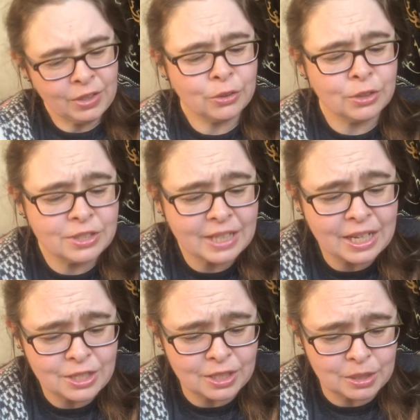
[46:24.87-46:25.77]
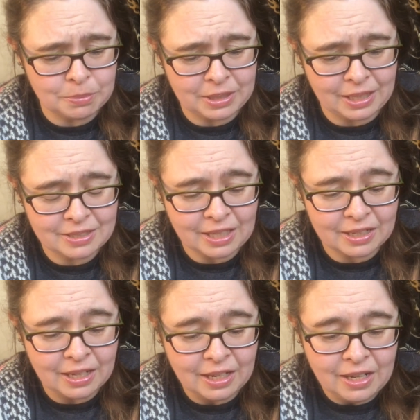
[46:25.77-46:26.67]
"Good day, gentlemen," I
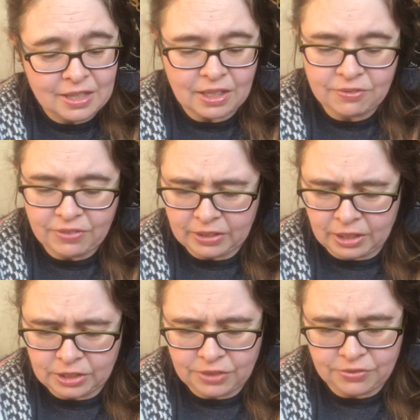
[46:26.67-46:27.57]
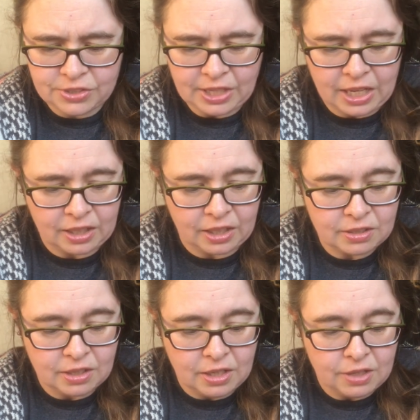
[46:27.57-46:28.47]
said, then felt guilty for saying it,
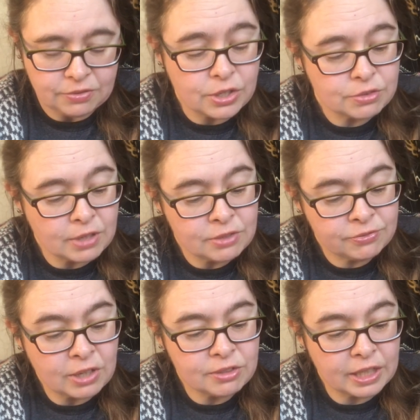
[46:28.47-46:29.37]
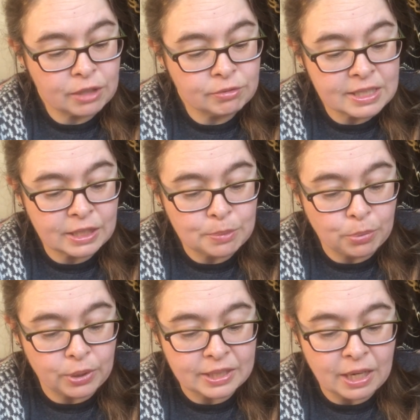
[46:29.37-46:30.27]
for as Frederick had recently
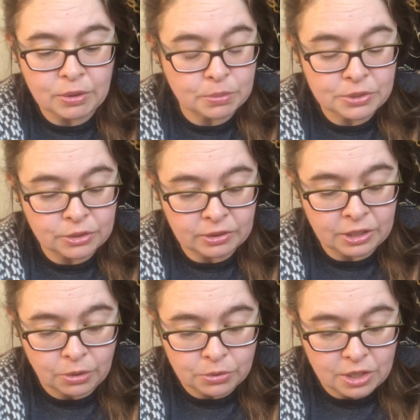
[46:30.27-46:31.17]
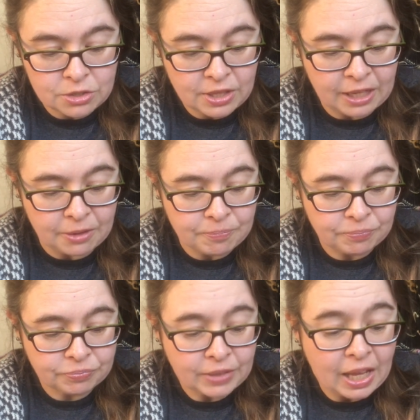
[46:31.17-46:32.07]
pointed out, it was certainly no such thing.
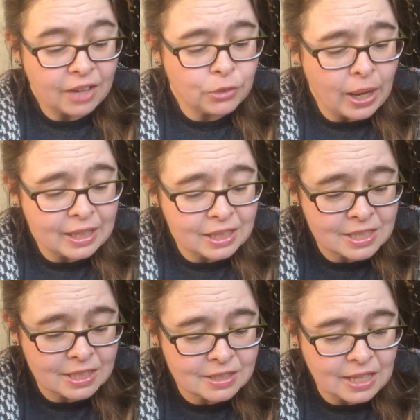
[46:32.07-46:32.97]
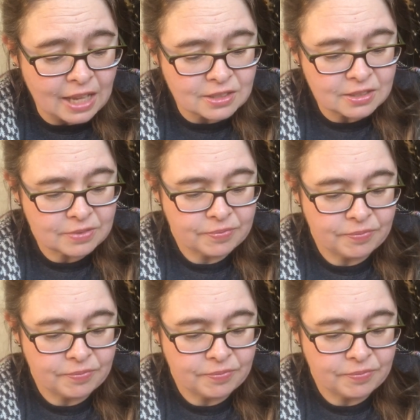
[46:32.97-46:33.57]
"Have you had any success?"